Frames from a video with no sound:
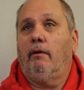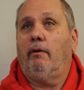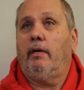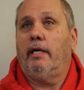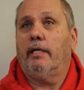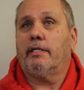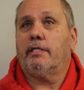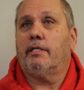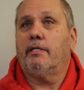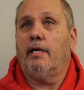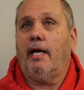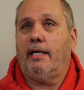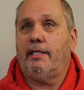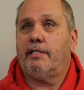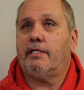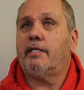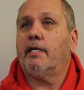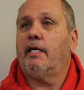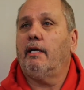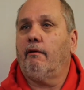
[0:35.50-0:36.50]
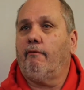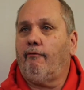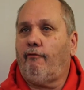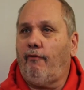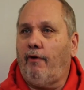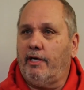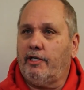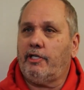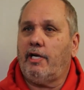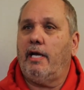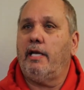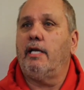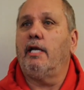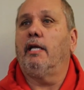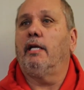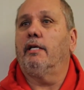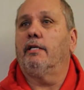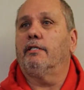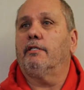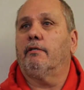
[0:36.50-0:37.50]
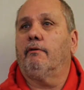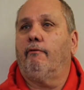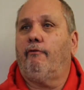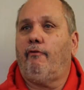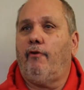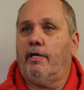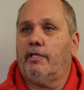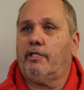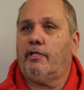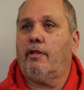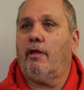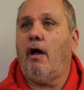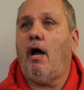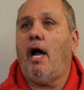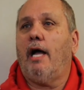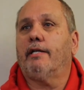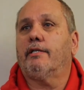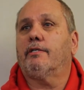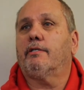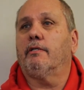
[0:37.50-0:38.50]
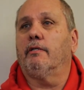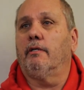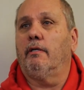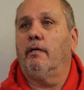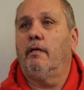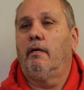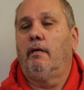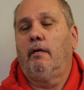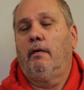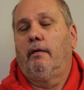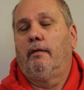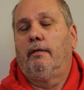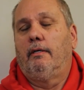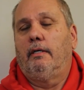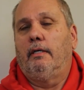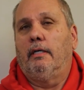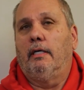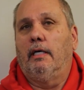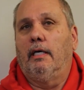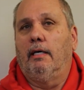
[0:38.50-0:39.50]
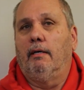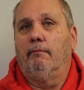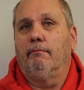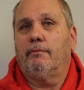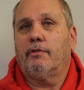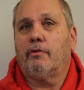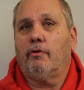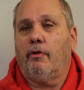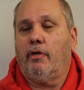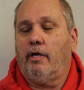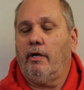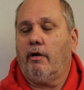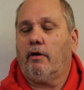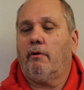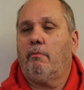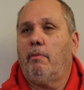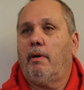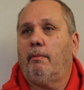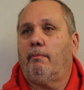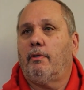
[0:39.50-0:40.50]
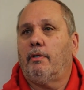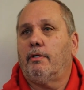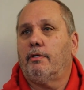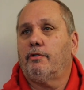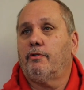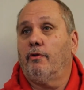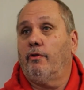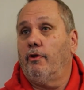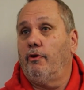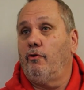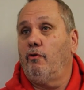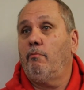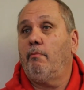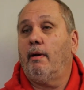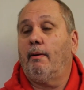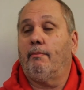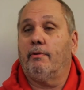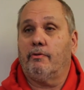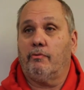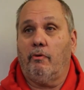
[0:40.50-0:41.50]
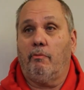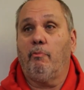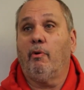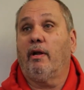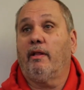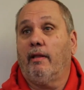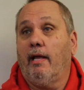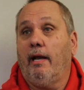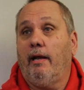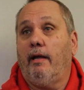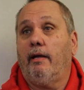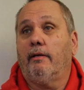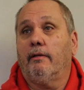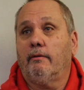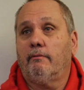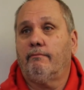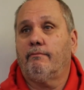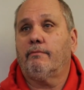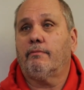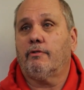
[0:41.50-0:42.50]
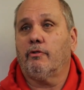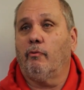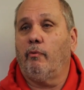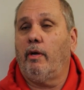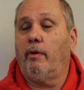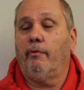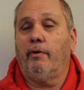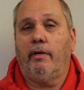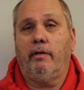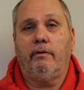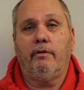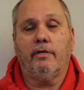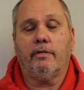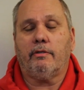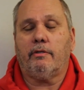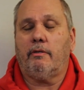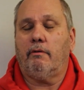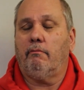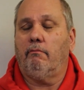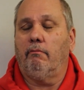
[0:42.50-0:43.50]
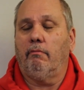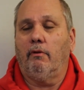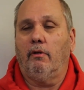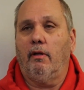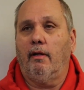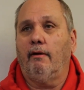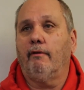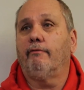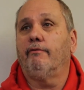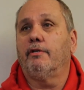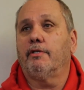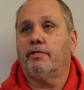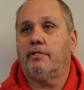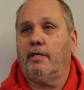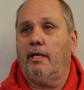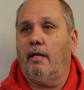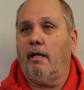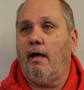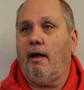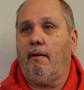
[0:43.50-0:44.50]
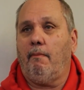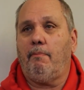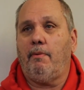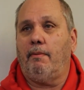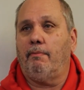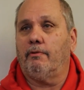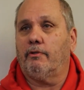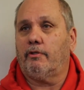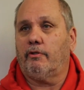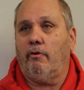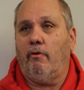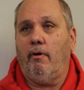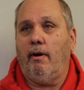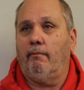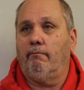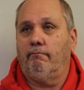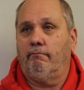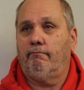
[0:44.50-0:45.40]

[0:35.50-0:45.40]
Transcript: It's nice to get fresh ideas and fresh thoughts, and um, so the younger members or the new members would bring that in. So we would just love to see a lot of people show up.